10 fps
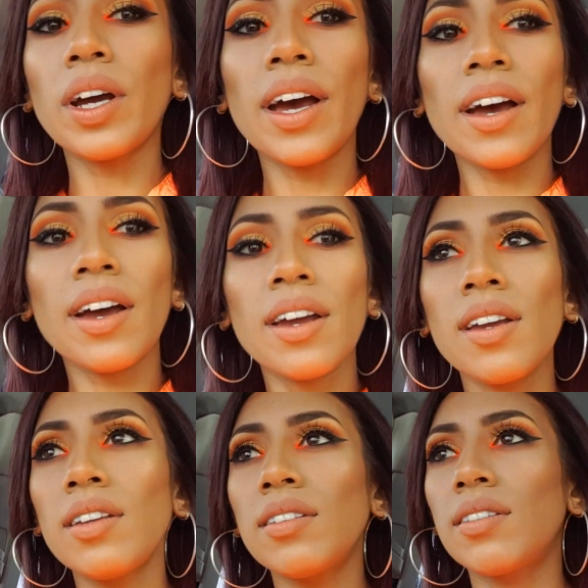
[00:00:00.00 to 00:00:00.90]

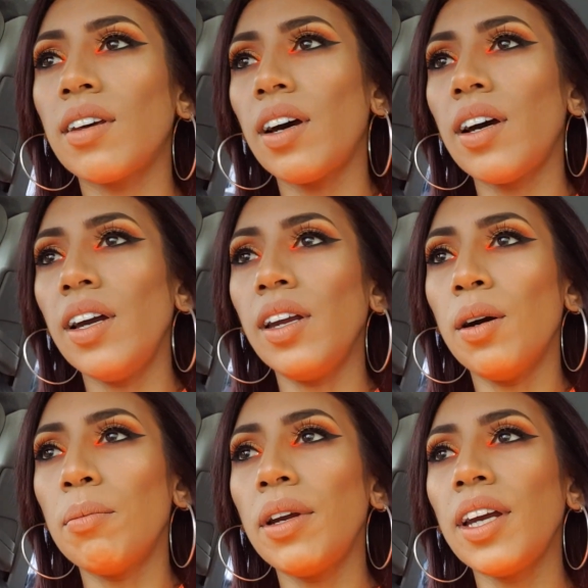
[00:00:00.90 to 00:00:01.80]
guys, I
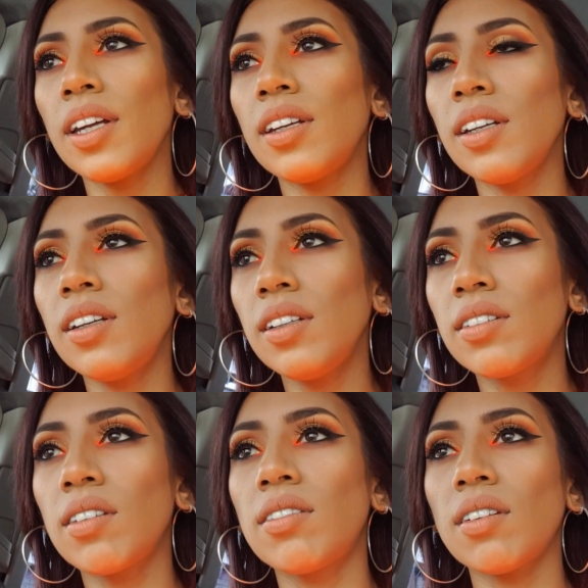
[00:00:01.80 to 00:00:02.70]
am headed
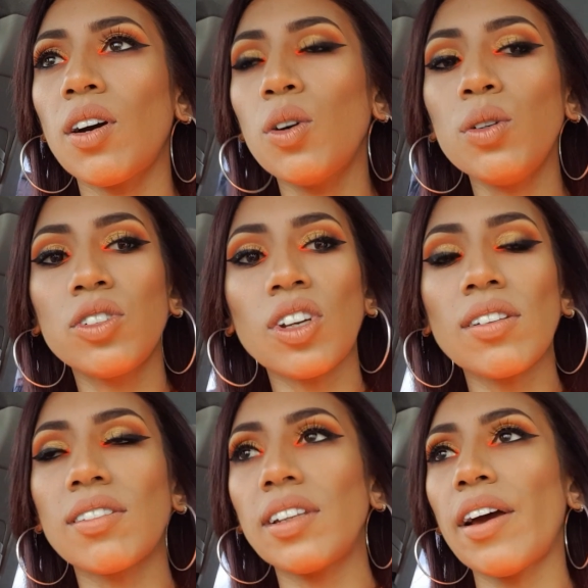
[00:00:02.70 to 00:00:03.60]
to South.
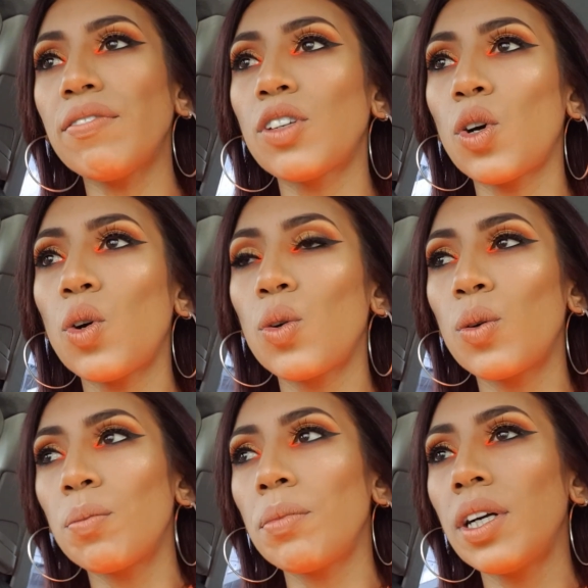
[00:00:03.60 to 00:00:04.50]
Just left home.